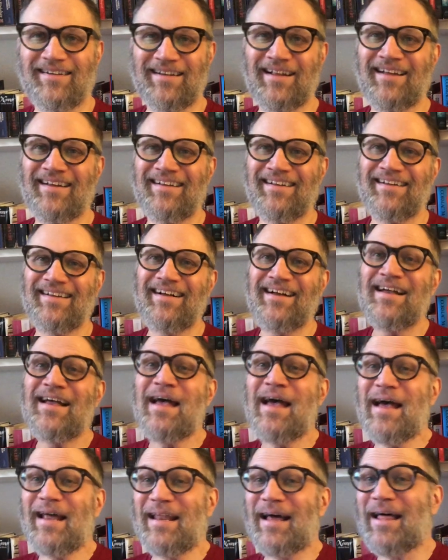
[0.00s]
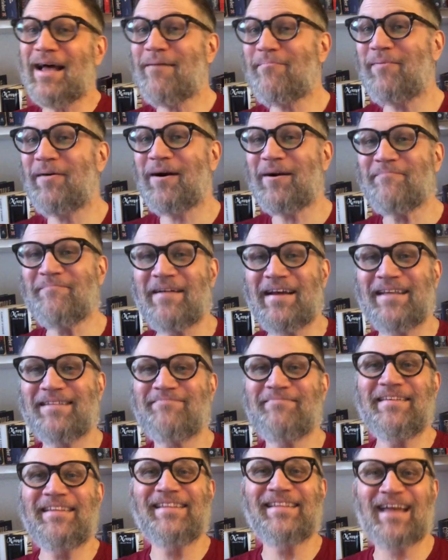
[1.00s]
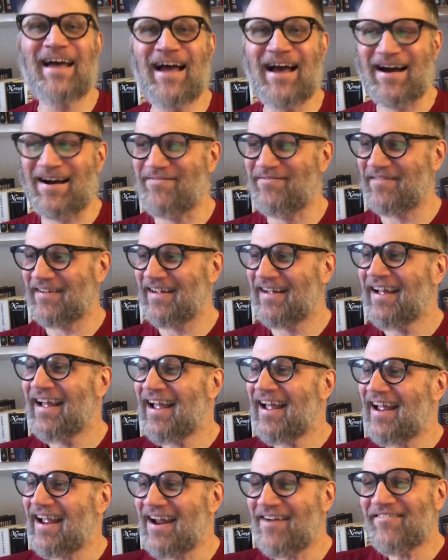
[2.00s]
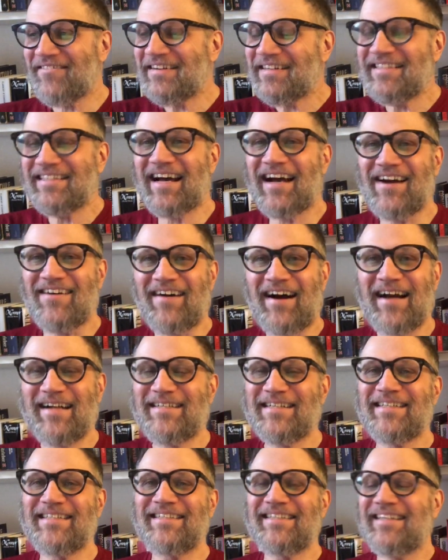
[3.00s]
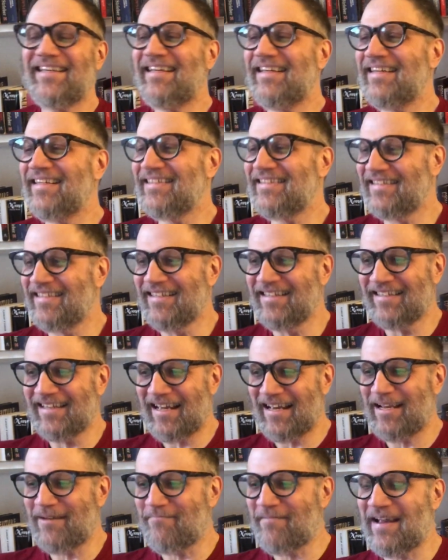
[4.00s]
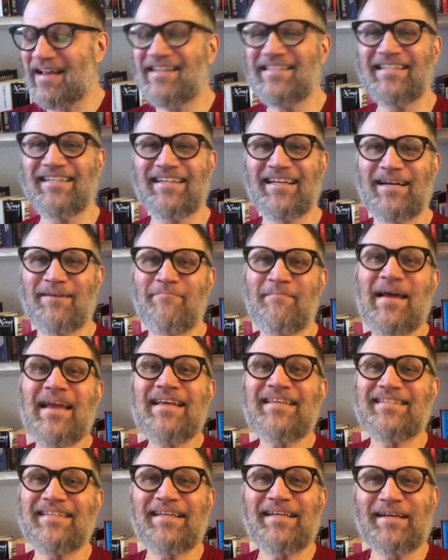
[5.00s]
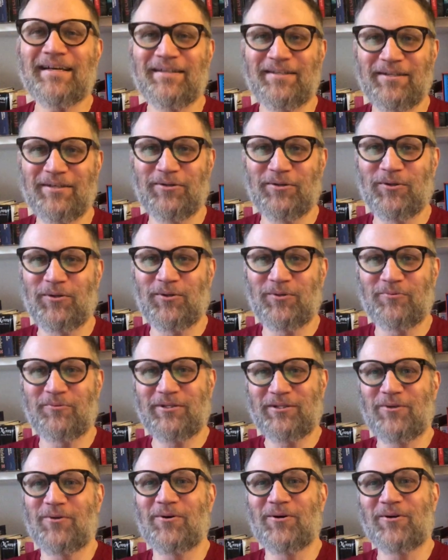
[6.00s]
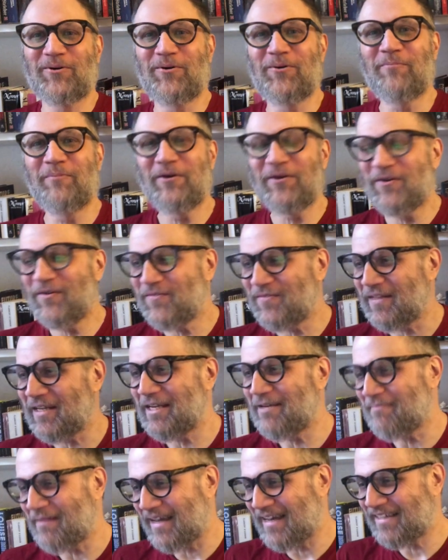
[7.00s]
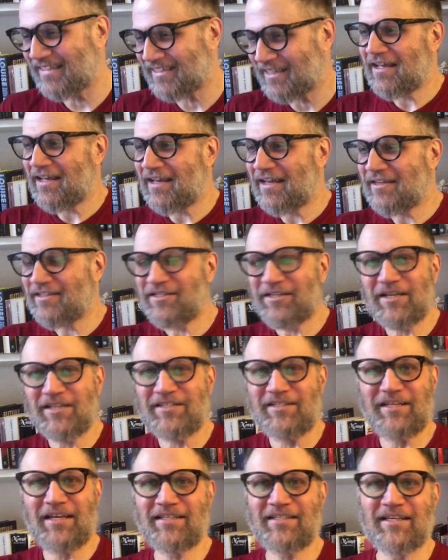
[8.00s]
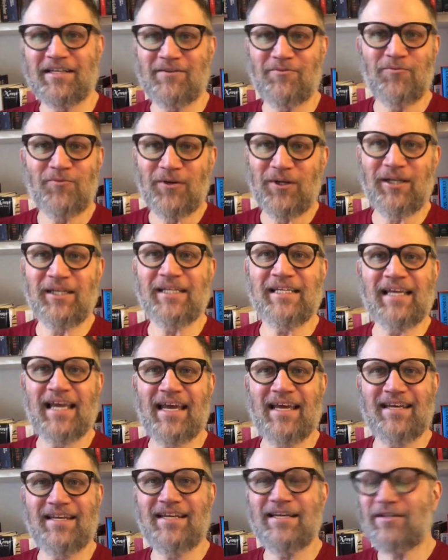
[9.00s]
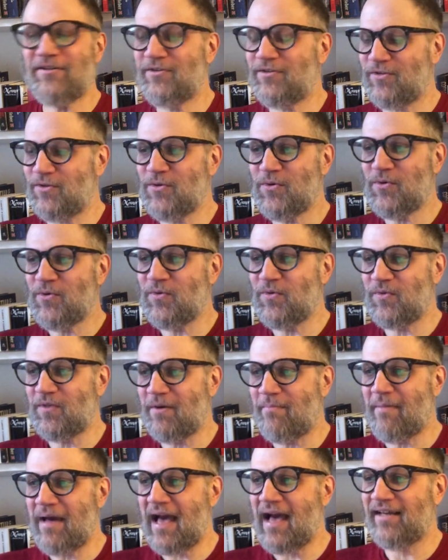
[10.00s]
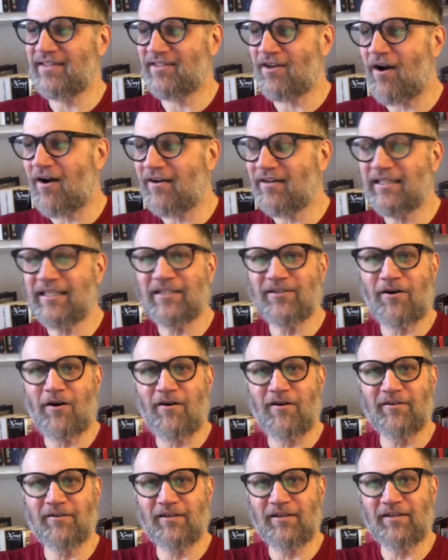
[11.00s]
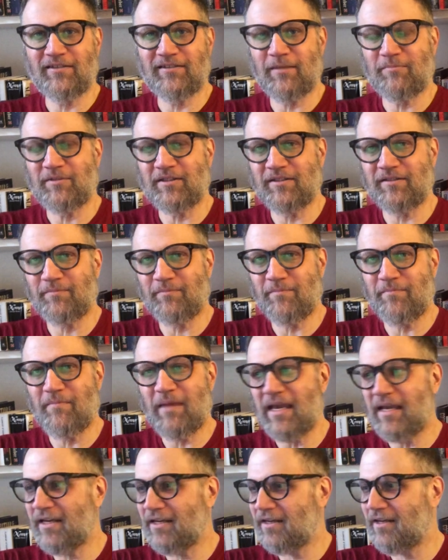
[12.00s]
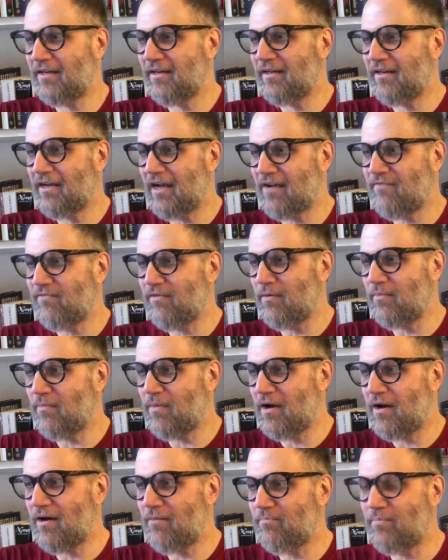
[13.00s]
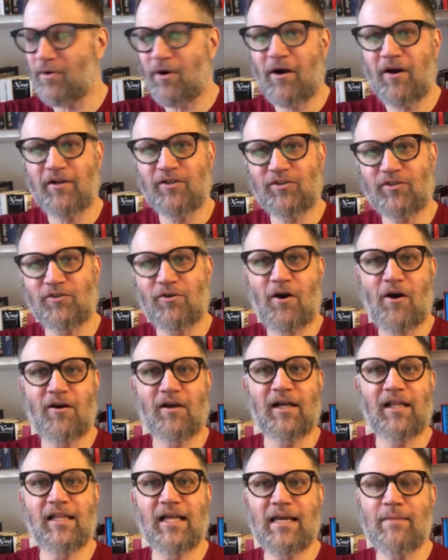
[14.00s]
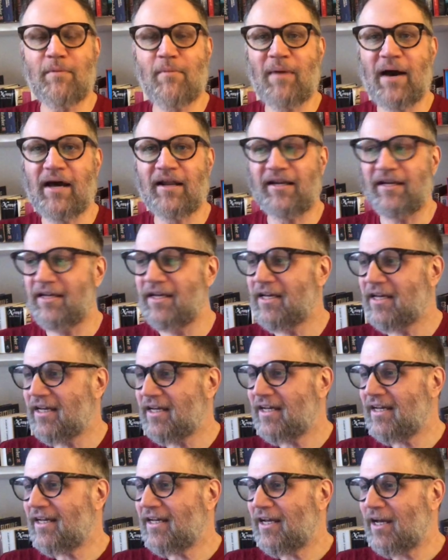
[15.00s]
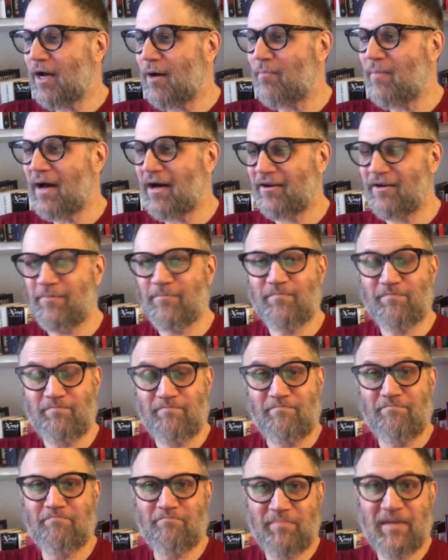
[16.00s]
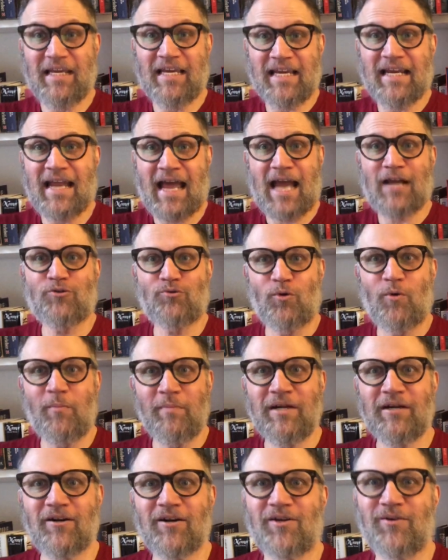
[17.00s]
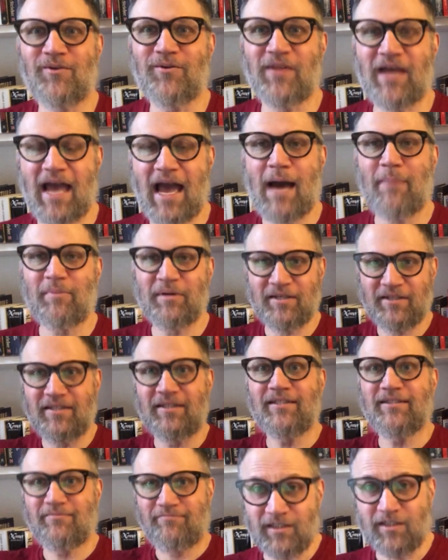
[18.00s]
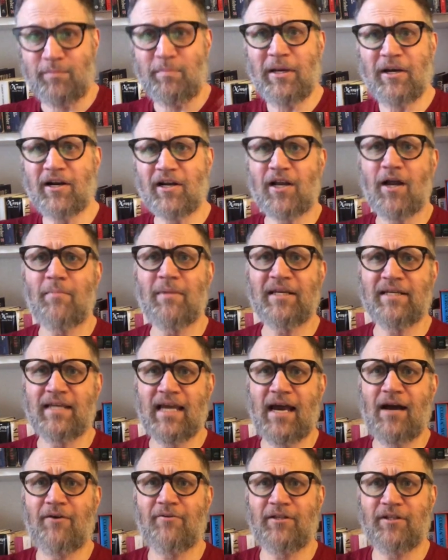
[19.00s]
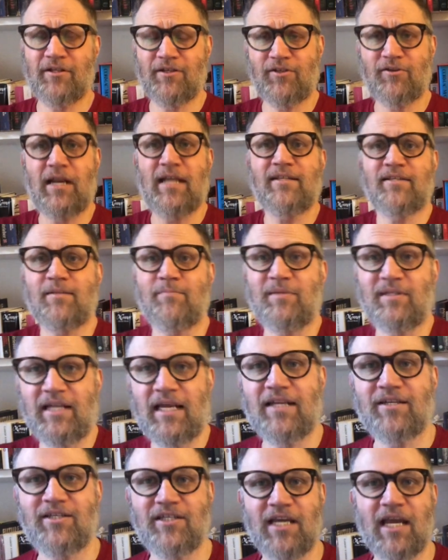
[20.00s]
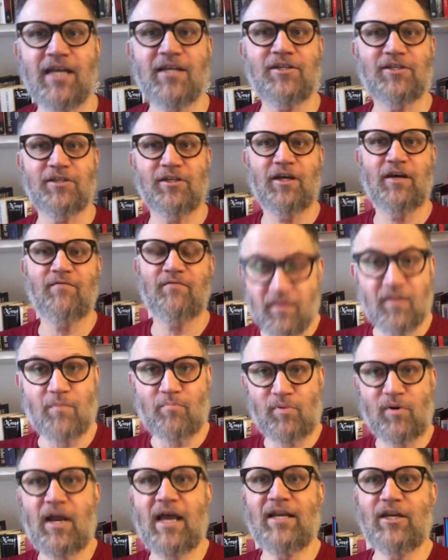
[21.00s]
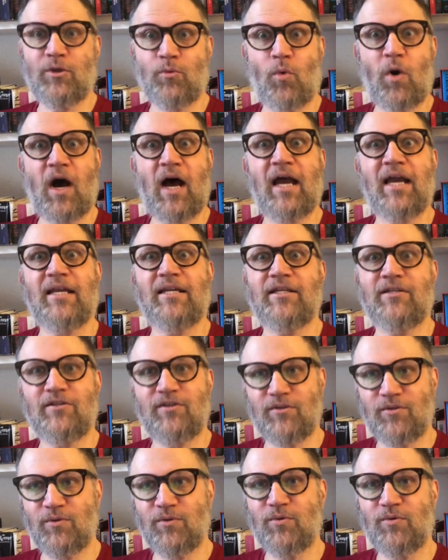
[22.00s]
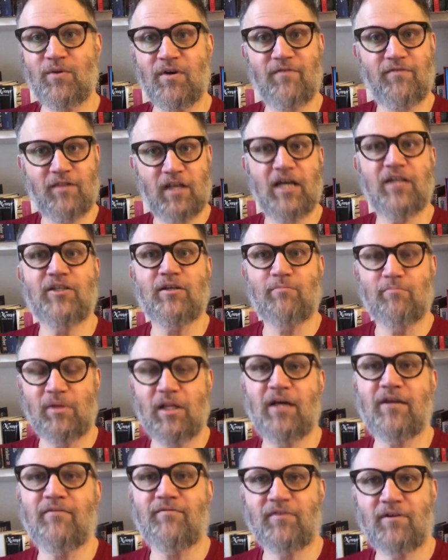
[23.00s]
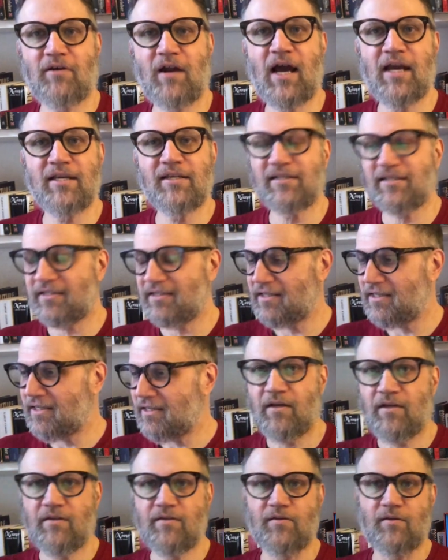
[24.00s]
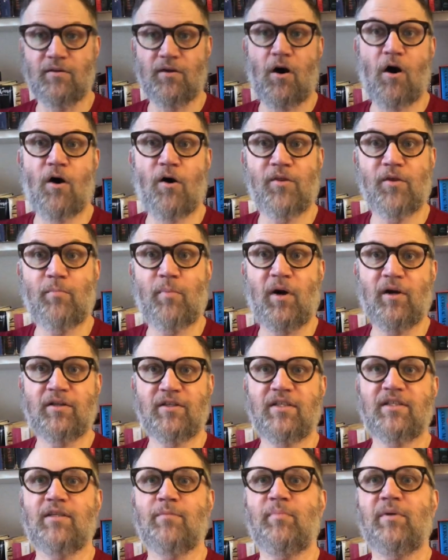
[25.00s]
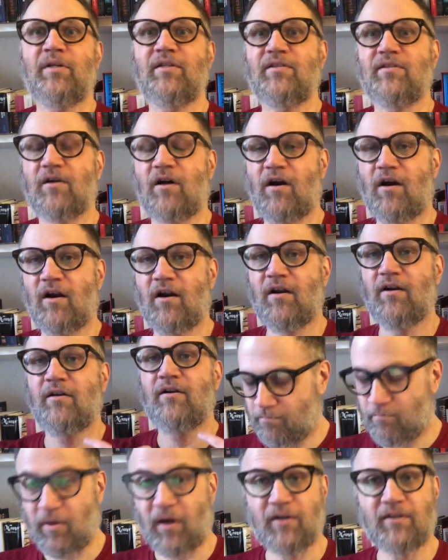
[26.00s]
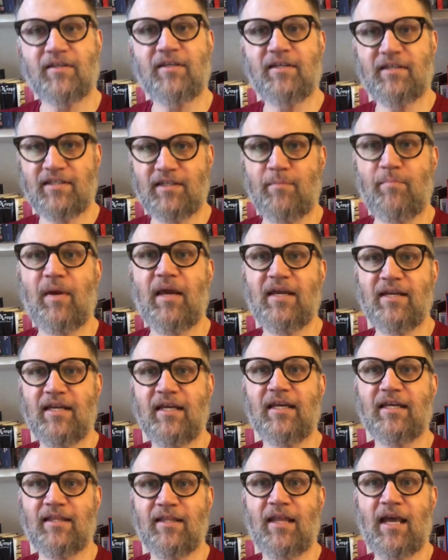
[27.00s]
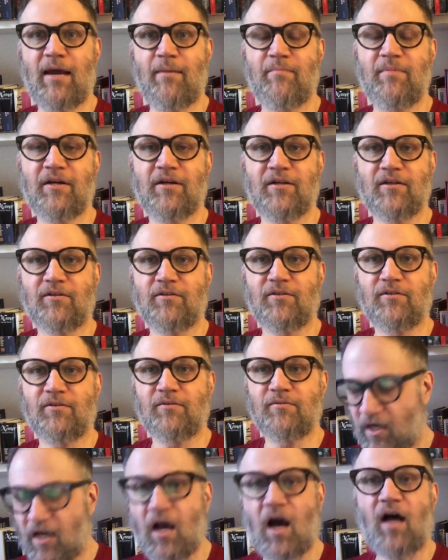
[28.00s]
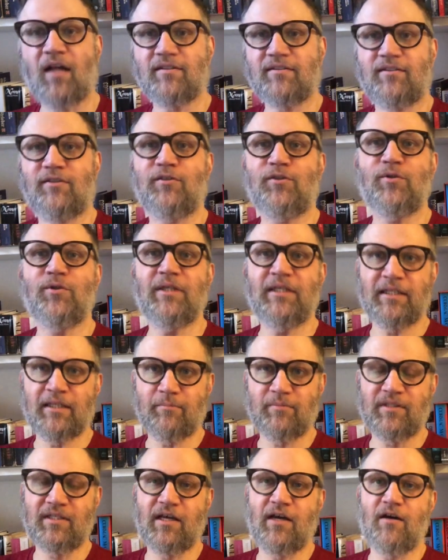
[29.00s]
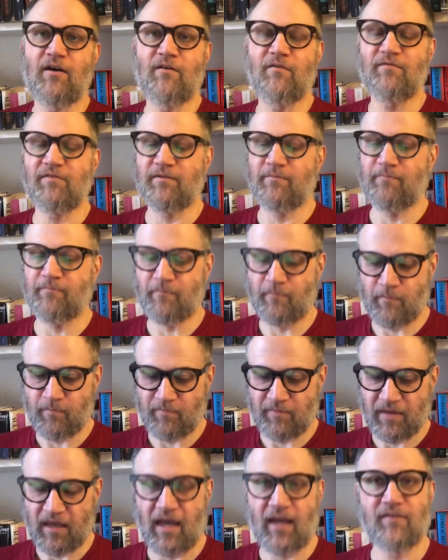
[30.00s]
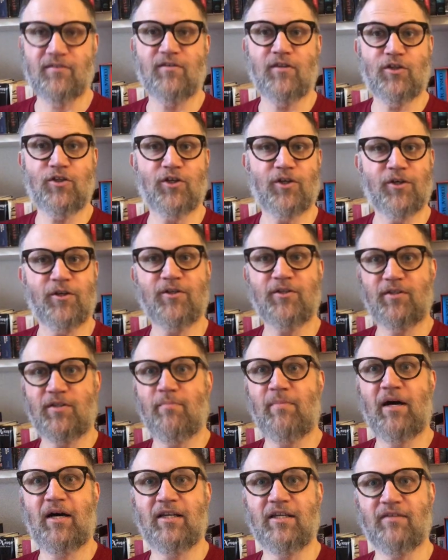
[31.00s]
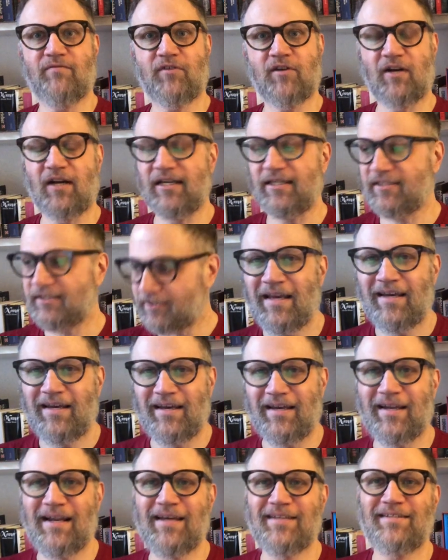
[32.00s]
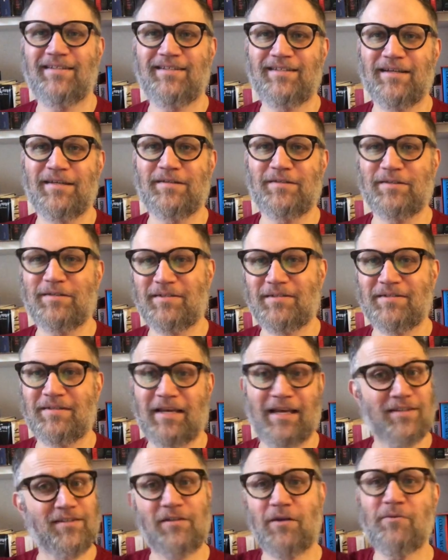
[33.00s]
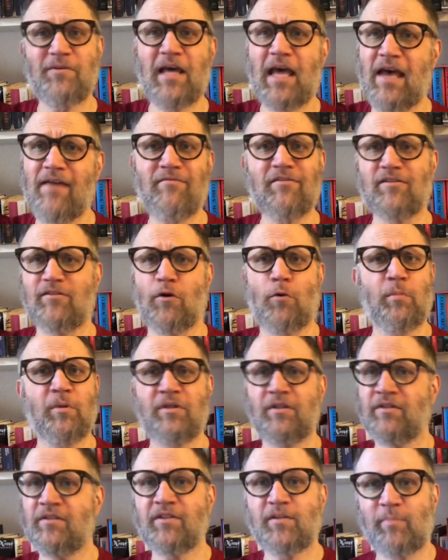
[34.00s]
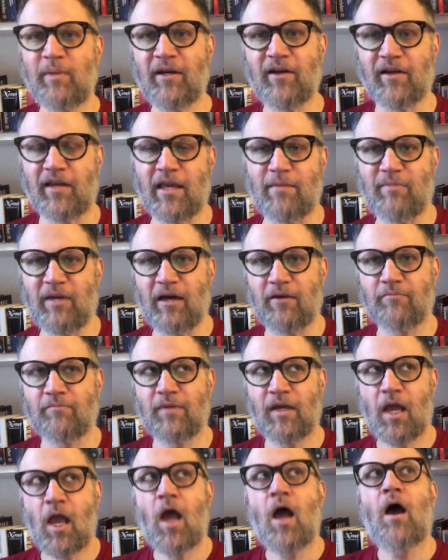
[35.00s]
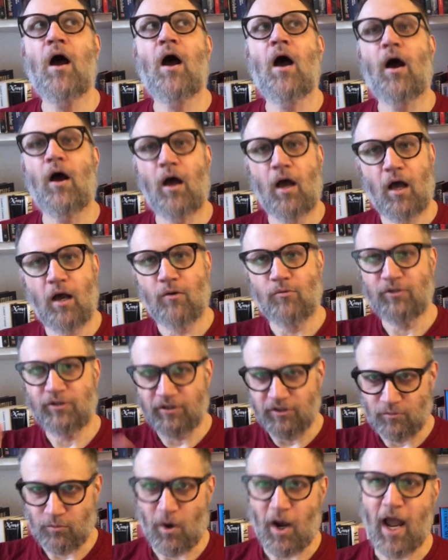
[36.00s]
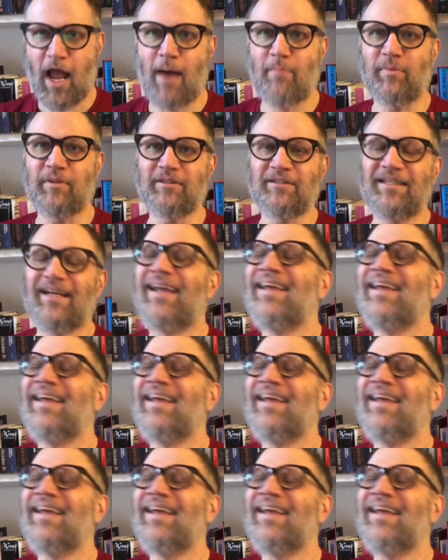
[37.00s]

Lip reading: Now that part makes me laugh every time. I just think it's this like amazing little rhetorical move that he makes. He just doesn't really get into the Mass hardly at all, except to make kind of a broad, strong claim about it being an actual miracle that happened, the Spirit coming down and the transubstantiation of the bread and wine into the flesh and blood of Christ, so that all the participants are participating in that miracle, constituting themselves as the church, the body of Christ. And as he says, it's as though the heavens opened and the Spirit came down, which is what happened.